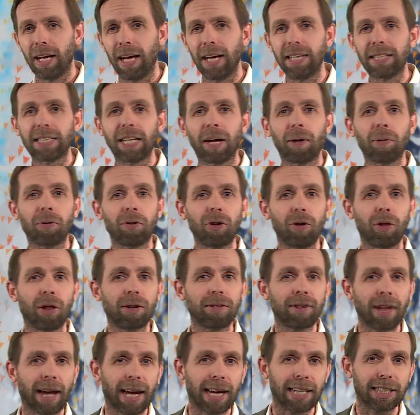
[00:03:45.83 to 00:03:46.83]
is up through the
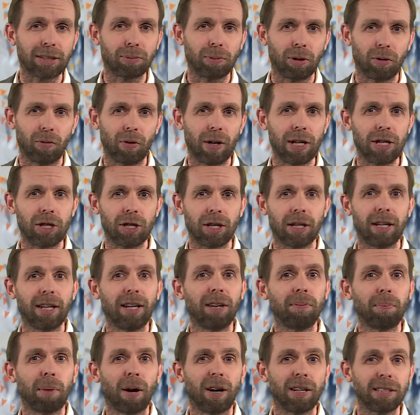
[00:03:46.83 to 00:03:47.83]
Tasman region,
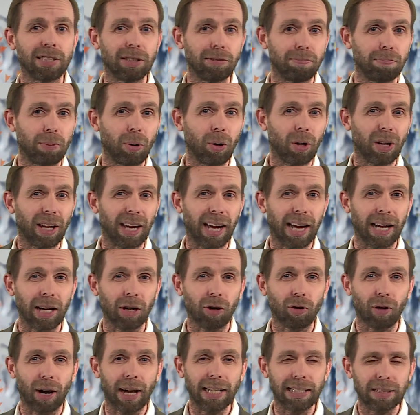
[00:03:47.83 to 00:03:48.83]
parts of Buller and
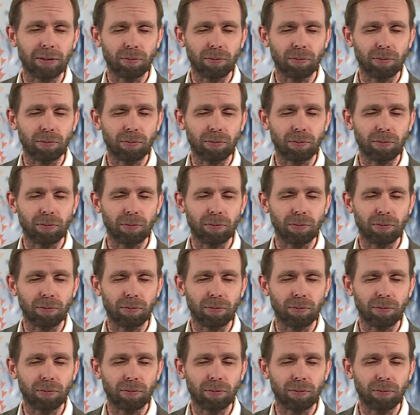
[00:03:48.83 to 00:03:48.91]
Grey.